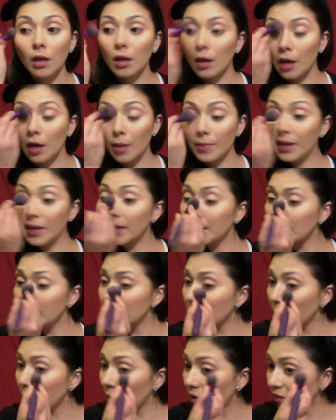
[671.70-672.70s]
I'm not gonna set
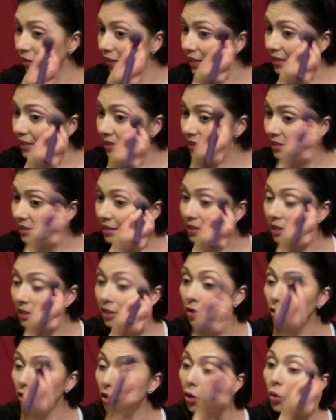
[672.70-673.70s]
my face because it's a
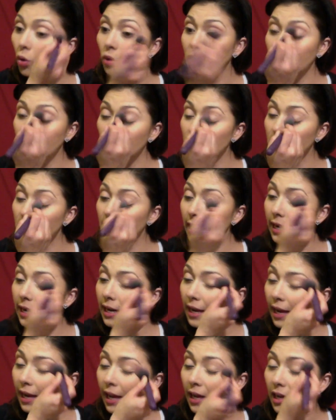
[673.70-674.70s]
little cold outside
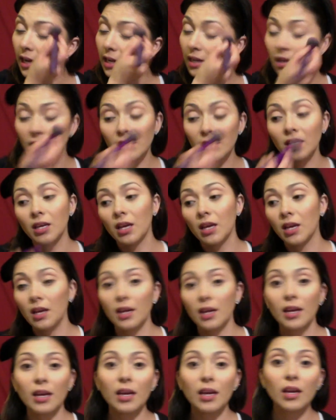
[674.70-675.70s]
and
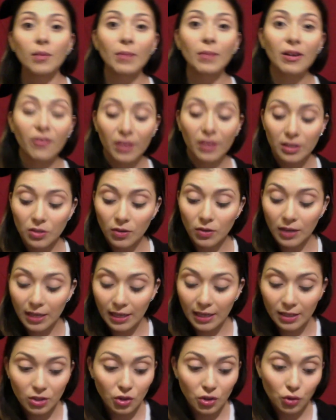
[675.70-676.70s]
my face already
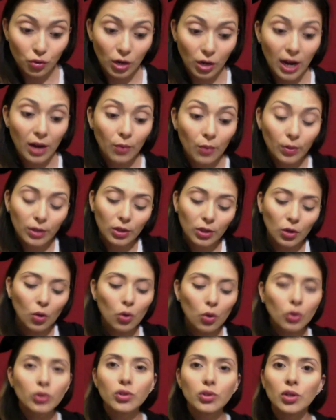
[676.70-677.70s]
gets dry with the
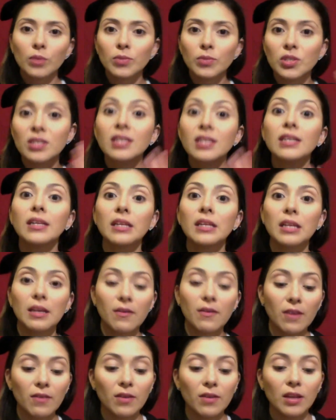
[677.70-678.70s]
cold, so I'm just gonna leave
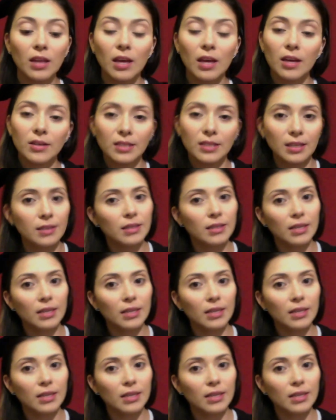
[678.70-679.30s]
everything else as it